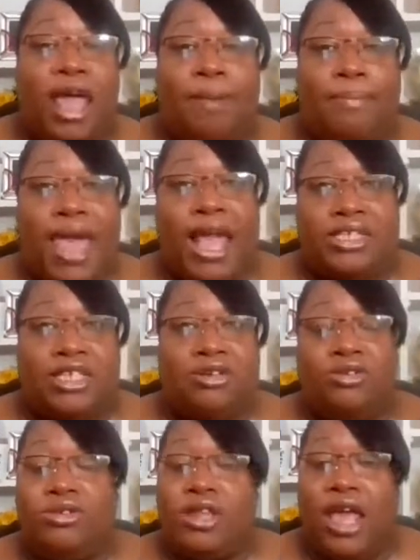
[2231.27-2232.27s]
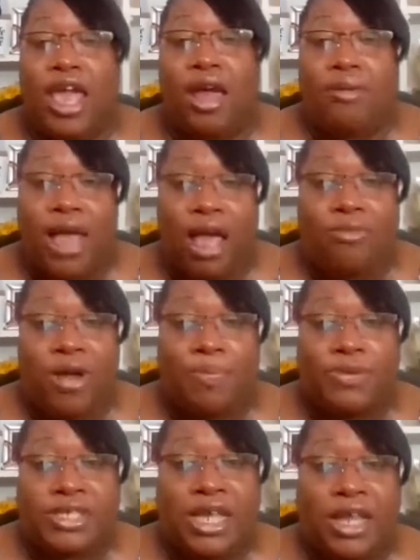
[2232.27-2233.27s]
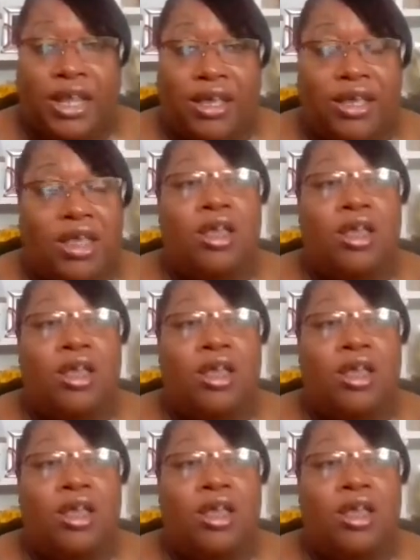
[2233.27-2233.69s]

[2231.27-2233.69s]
that back to the area I represented.